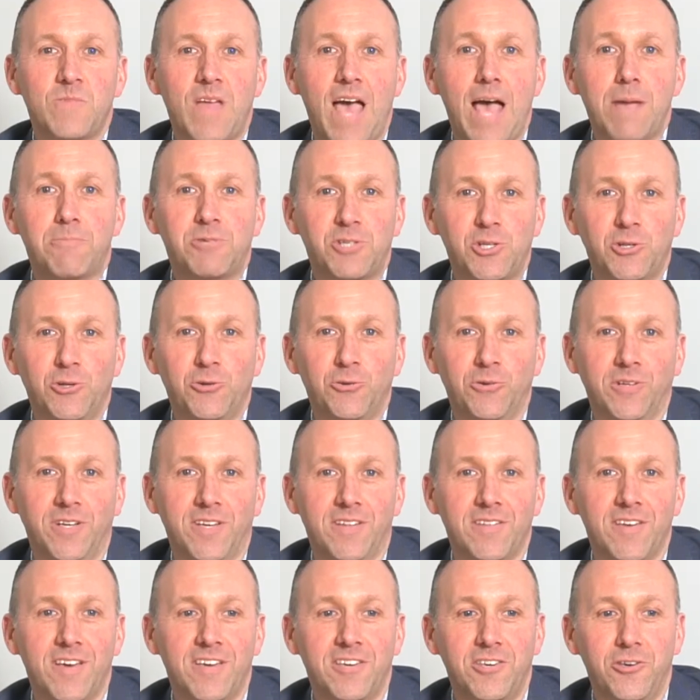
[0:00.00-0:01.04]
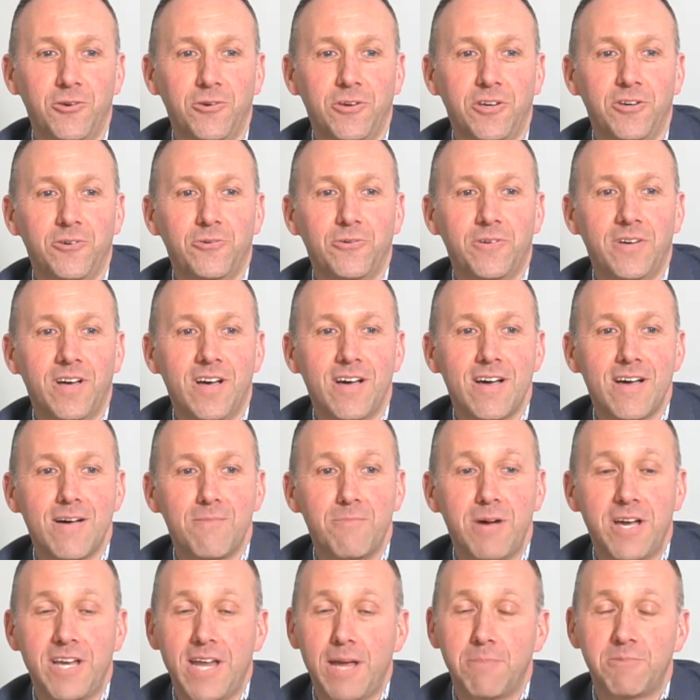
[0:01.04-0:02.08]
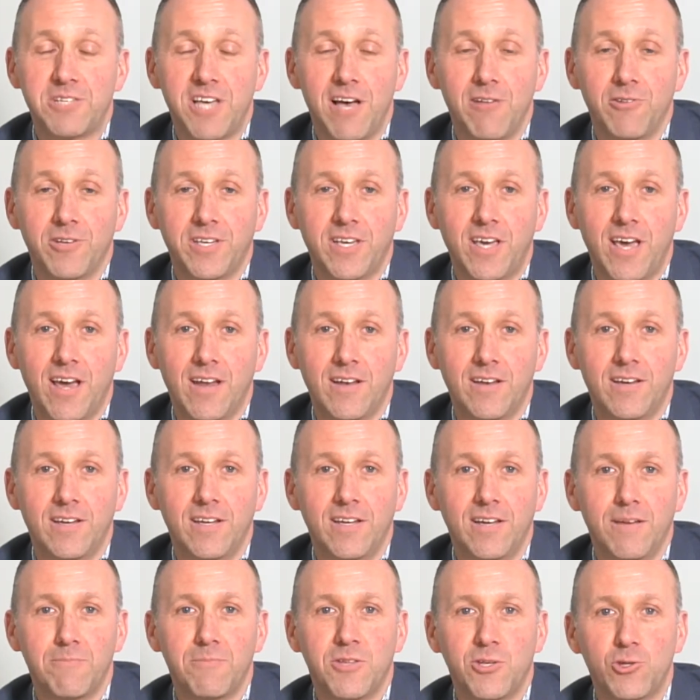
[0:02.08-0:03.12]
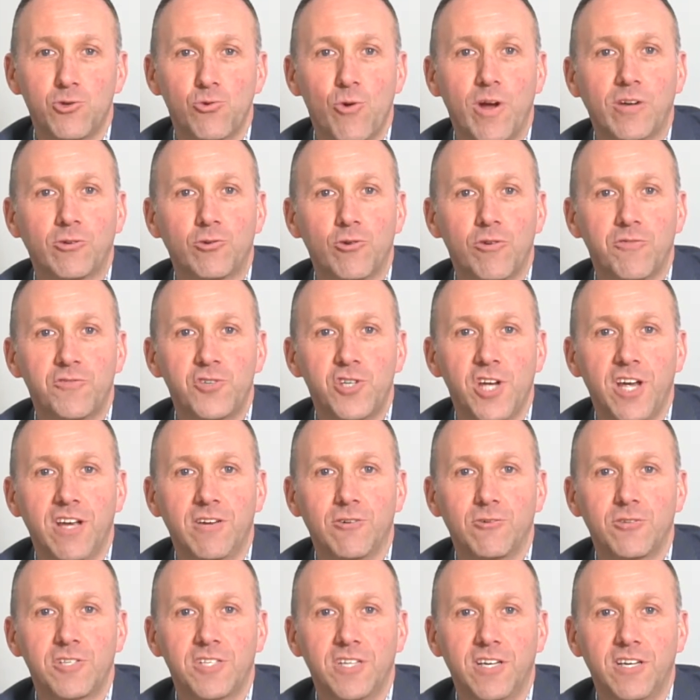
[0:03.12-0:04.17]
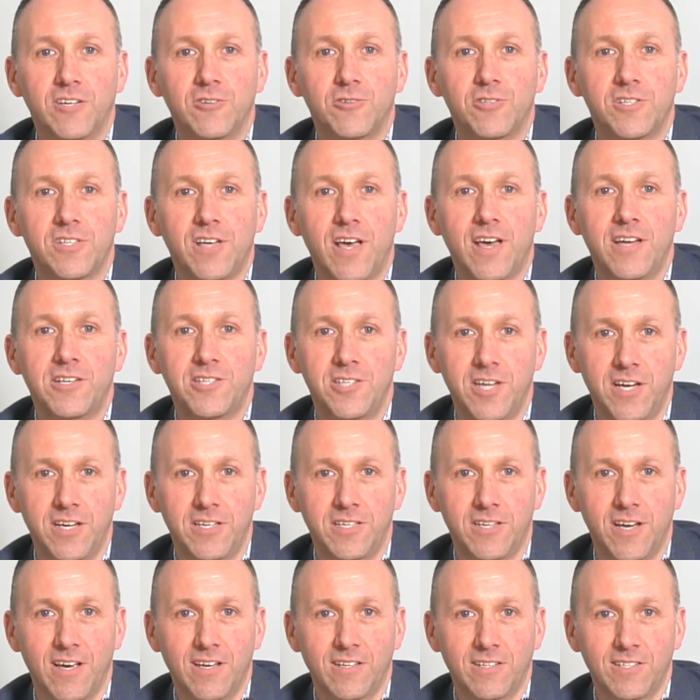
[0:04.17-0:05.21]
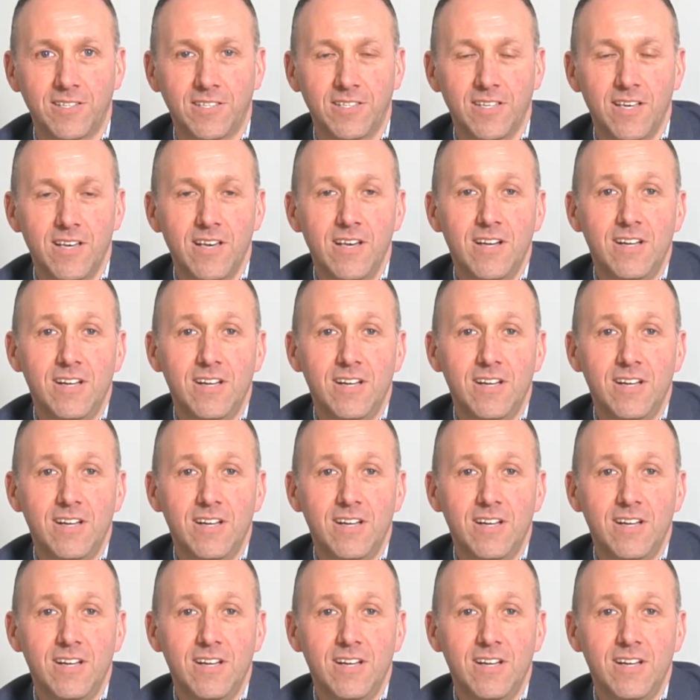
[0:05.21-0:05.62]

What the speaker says: Absolutely, thank you, Hugh. My name's Alan Kennedy. I'm the Director of Channel Sales at DataStealth.